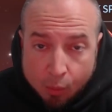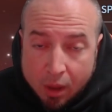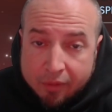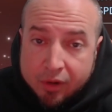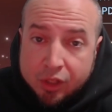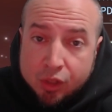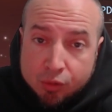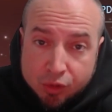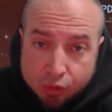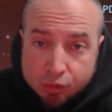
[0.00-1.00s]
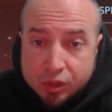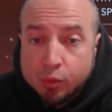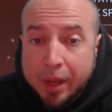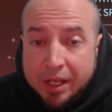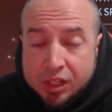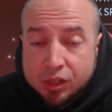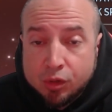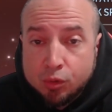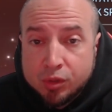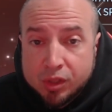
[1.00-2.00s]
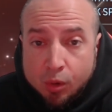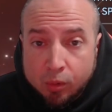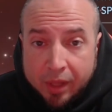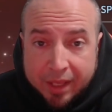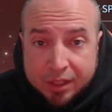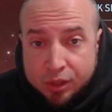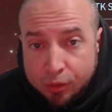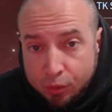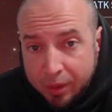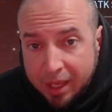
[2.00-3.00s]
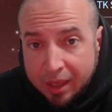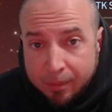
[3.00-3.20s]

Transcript: However, you do switch to Soul Link to